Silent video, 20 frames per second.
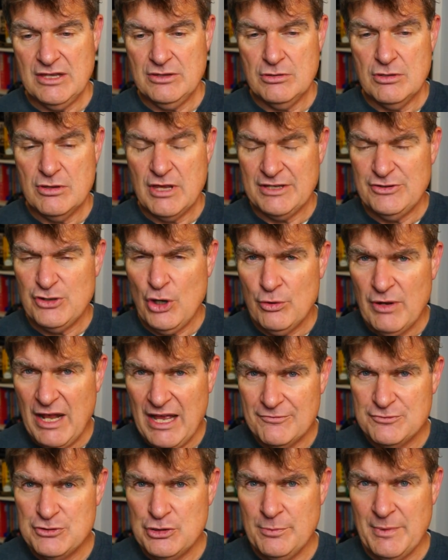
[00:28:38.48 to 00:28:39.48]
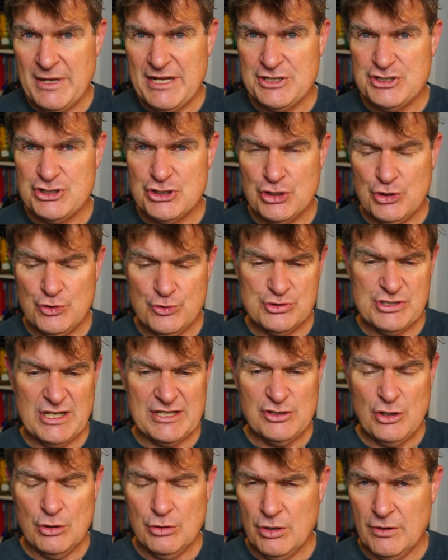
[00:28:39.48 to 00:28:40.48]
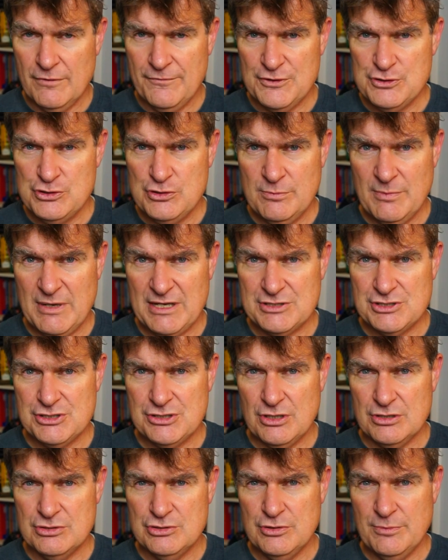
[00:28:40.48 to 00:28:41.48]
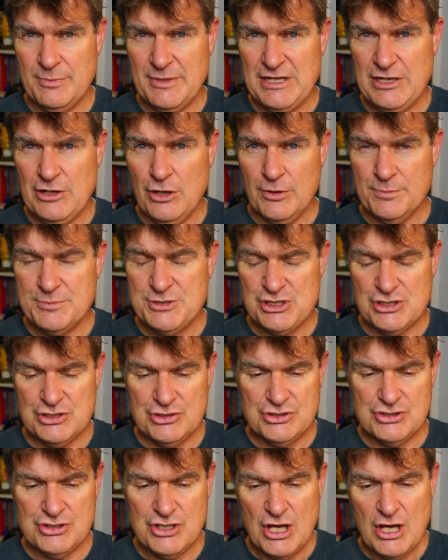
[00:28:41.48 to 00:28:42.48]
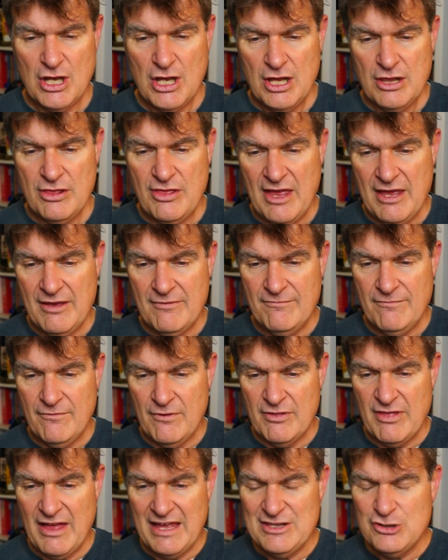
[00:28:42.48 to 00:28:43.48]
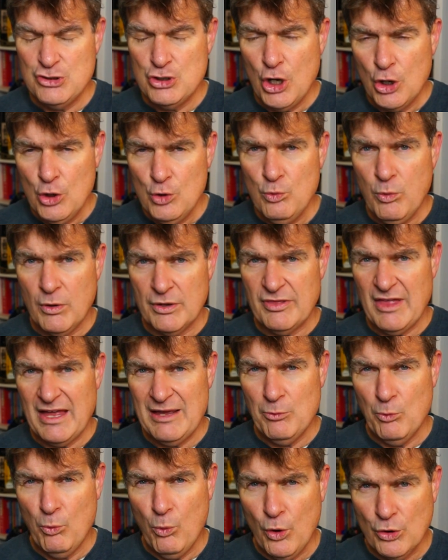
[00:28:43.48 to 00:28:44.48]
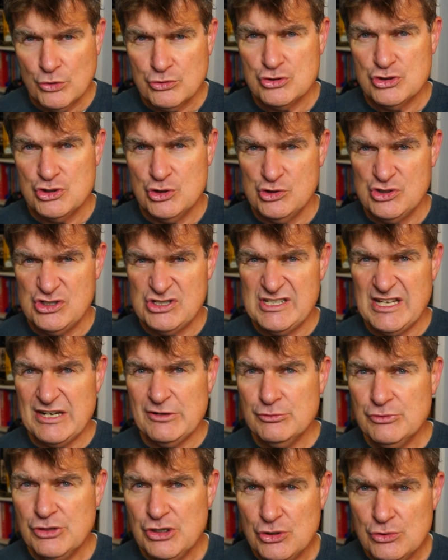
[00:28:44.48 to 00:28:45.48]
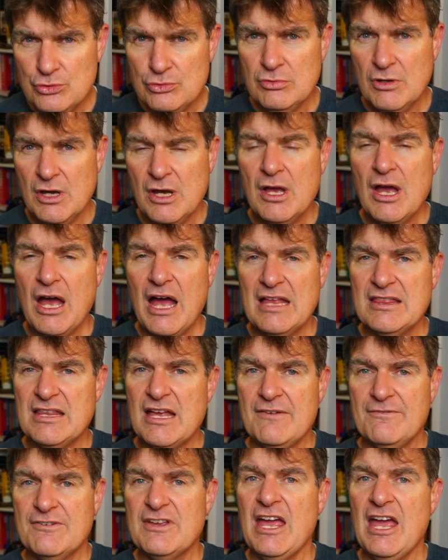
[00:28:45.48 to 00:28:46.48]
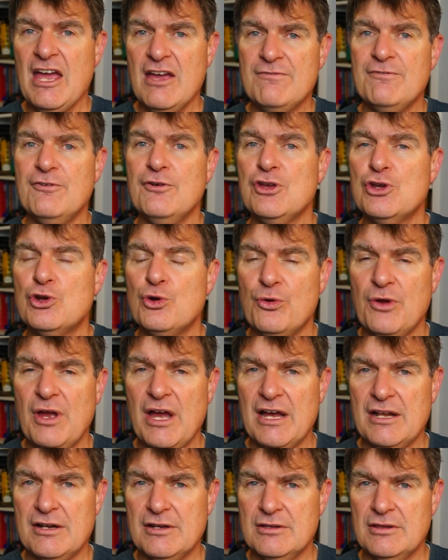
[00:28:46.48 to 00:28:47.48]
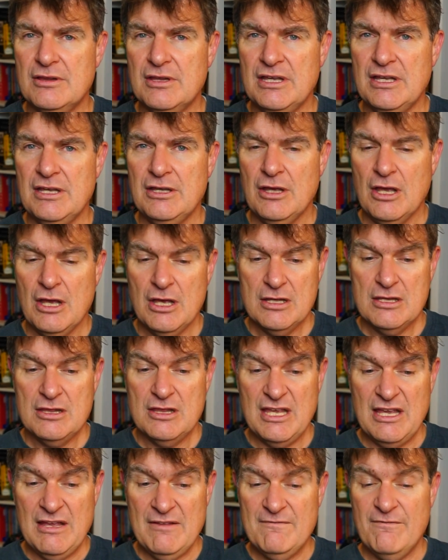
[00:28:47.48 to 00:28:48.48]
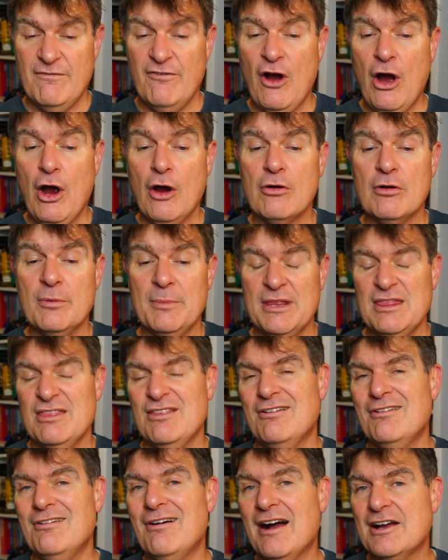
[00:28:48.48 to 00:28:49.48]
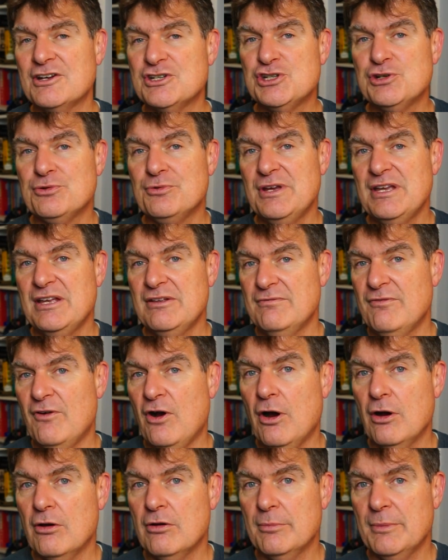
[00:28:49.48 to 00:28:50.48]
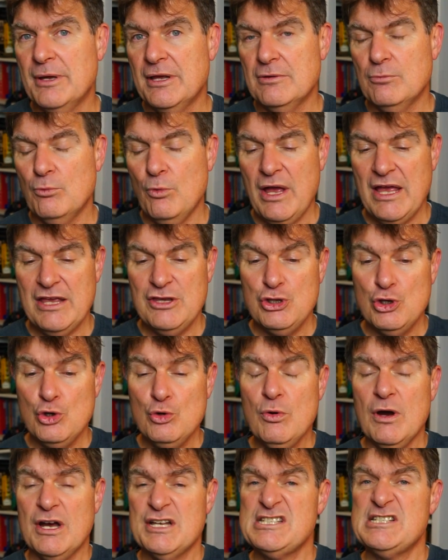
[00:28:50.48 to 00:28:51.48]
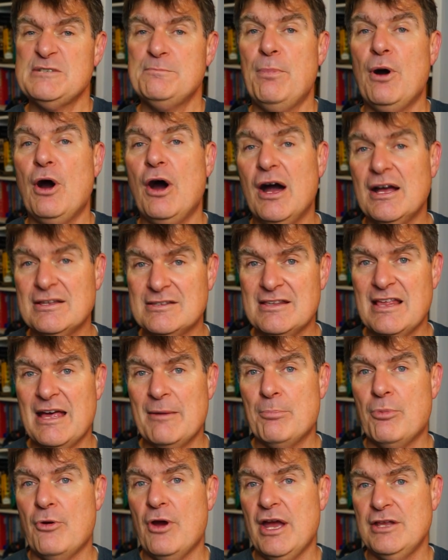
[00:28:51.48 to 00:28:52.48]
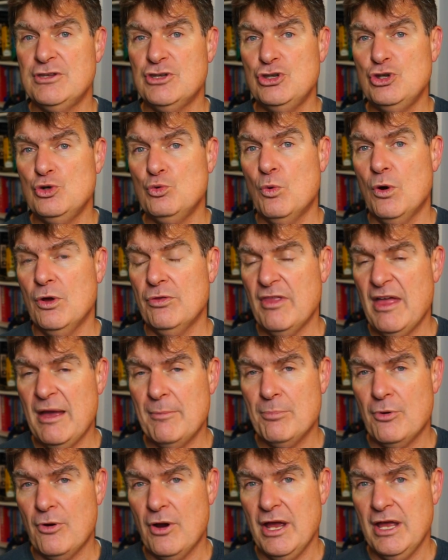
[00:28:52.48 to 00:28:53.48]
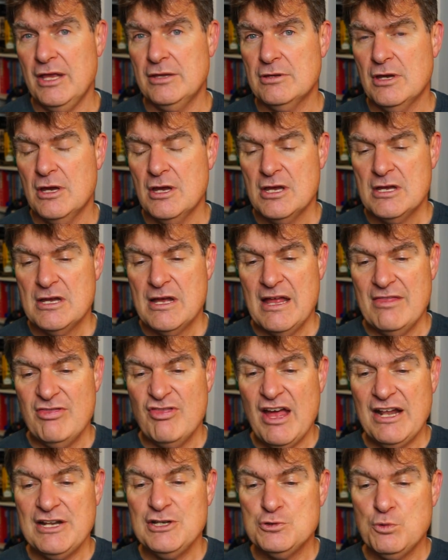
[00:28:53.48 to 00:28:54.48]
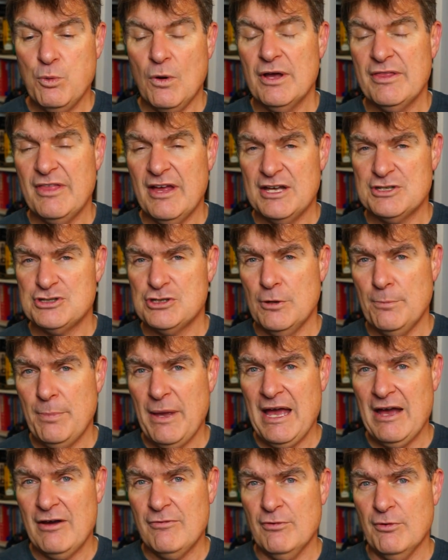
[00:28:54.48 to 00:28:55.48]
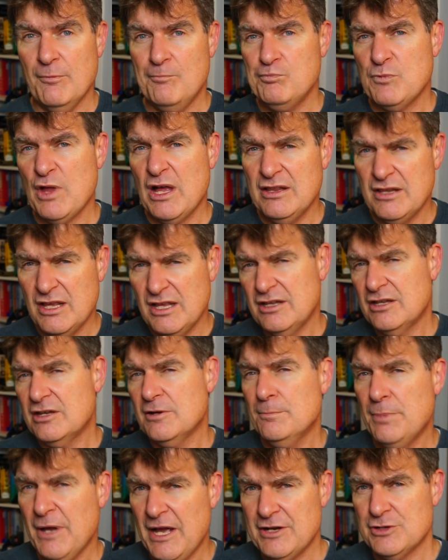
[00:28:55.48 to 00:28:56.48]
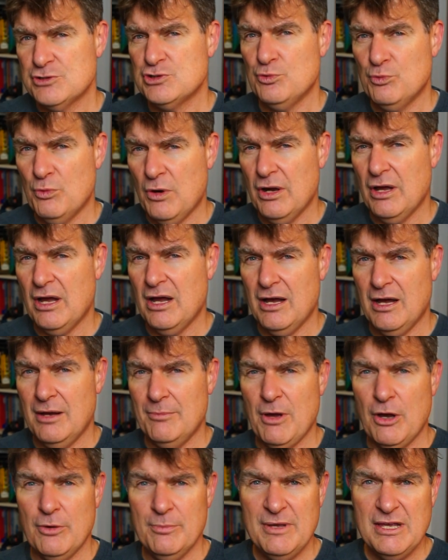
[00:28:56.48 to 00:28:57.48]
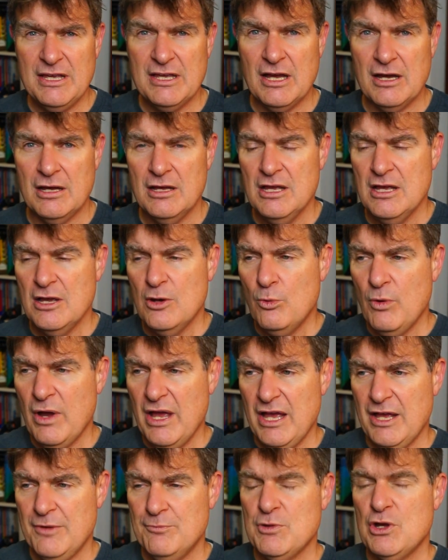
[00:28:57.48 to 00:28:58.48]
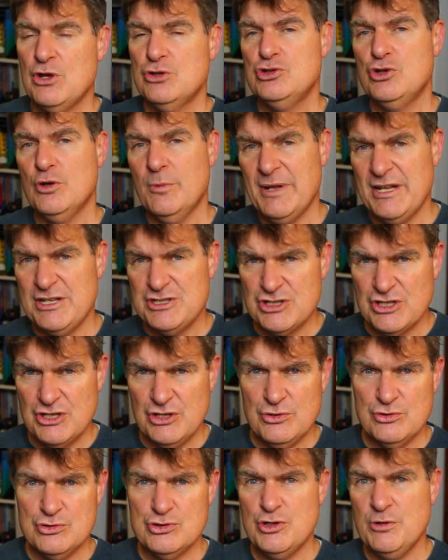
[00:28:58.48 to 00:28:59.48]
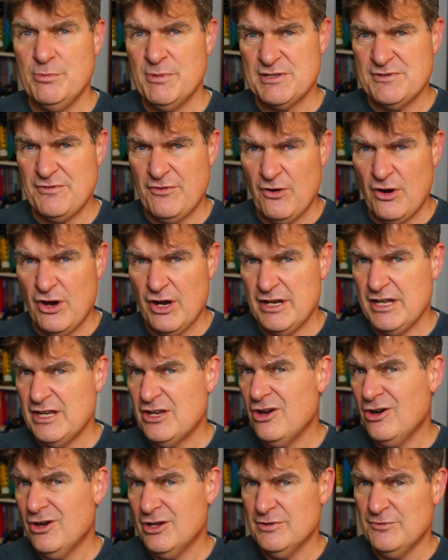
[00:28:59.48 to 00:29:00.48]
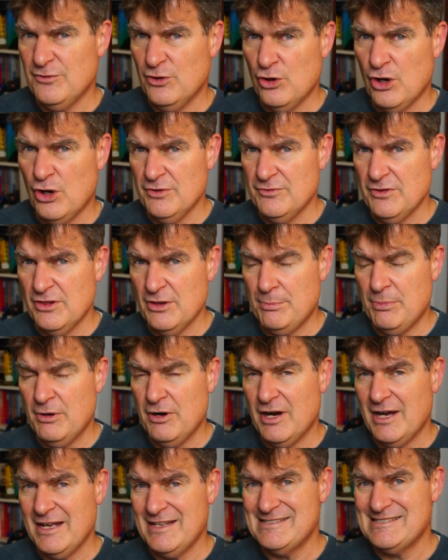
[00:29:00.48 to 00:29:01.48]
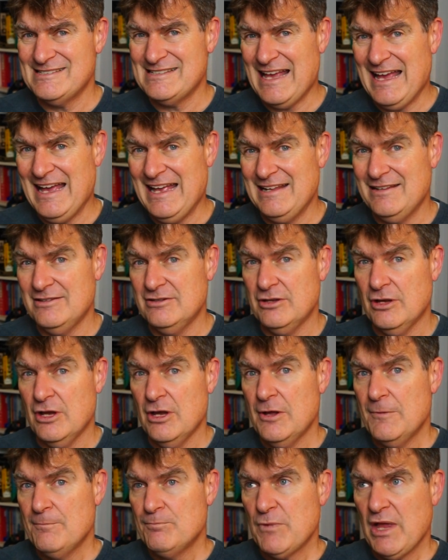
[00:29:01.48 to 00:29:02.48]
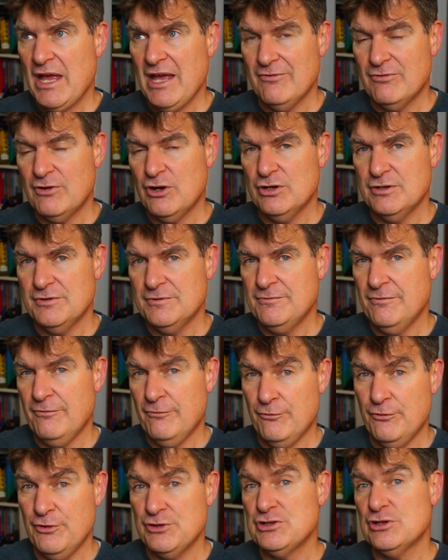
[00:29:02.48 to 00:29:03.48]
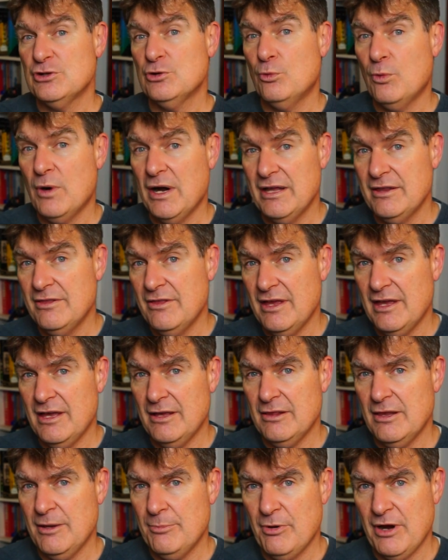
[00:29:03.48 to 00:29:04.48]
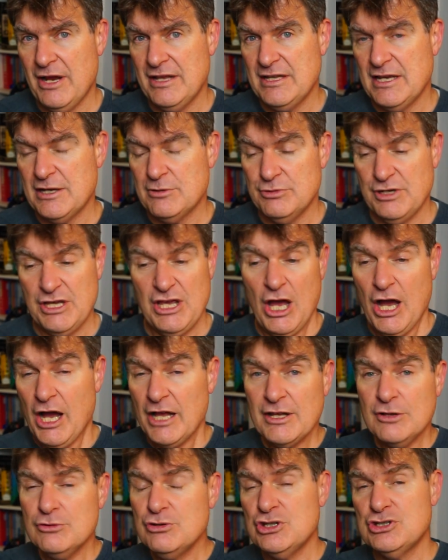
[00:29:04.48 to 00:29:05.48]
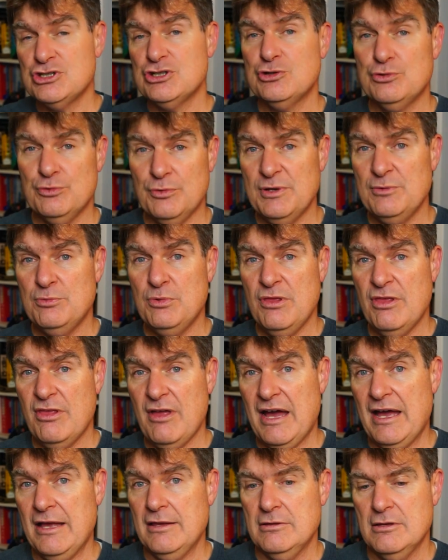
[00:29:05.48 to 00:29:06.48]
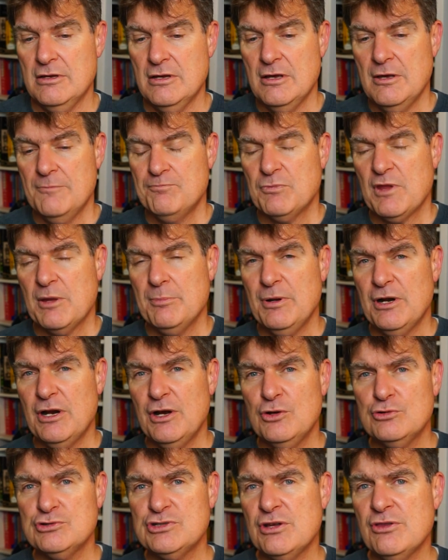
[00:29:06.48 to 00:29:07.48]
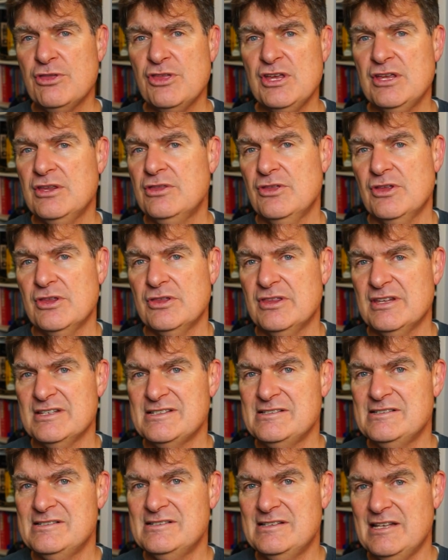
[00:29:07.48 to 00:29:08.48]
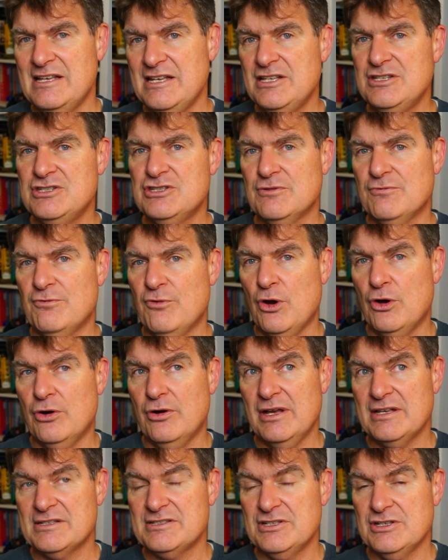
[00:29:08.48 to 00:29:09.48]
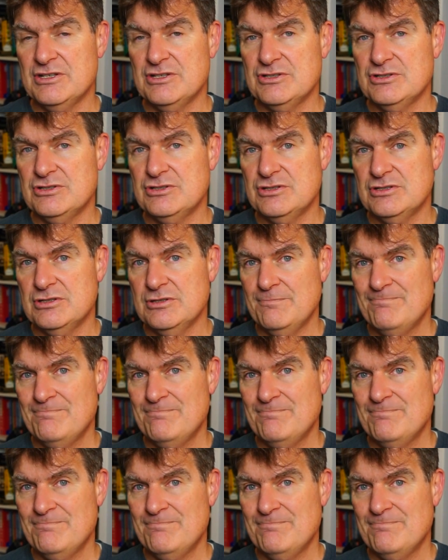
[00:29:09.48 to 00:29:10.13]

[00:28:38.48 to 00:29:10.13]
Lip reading: don't have too many SKUs. They don't offer too many options. They know what they want to sell you, and they've carefully created the environment, the luxury environment, where you aspire to that brand and you want that brand. And that is why they are so powerful. And then compared it to Omega, where too many SKUs, too much variety, kind of all the place, and have kind of frittered away their brand equity. I don't disagree with that. But I also think that the seeds of Rolex's